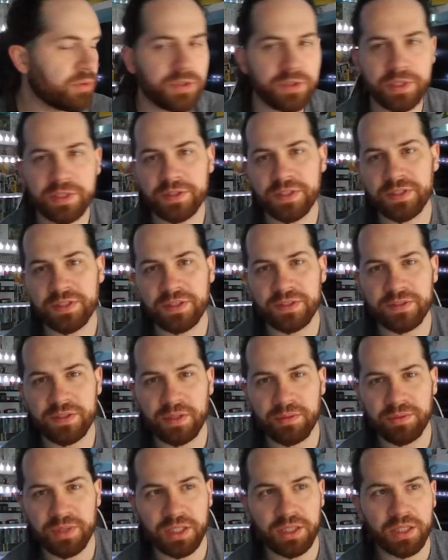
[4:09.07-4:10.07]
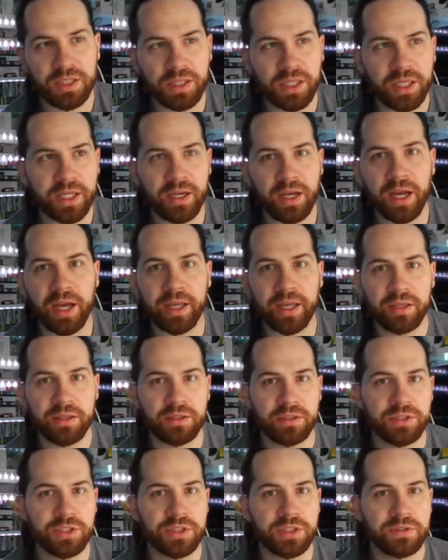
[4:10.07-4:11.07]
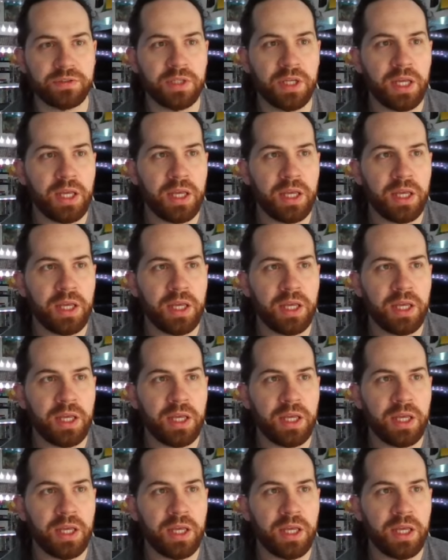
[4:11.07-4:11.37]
So this isn't something that like I could just